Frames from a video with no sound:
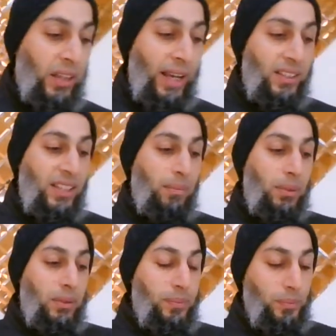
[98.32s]
except
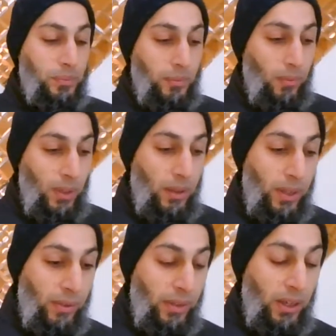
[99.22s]

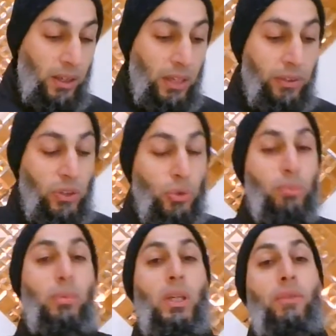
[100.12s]
that they are giving you
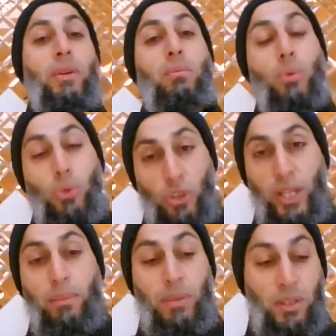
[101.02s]
even more
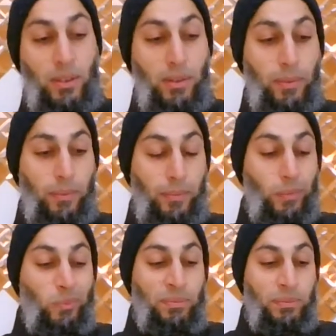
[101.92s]
shapes.
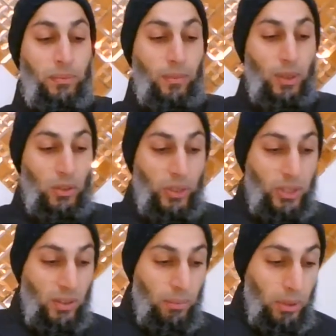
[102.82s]
For
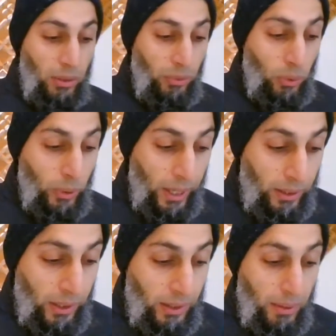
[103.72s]
example, if you look at
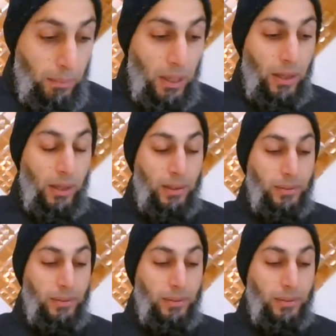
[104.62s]
the letter ba,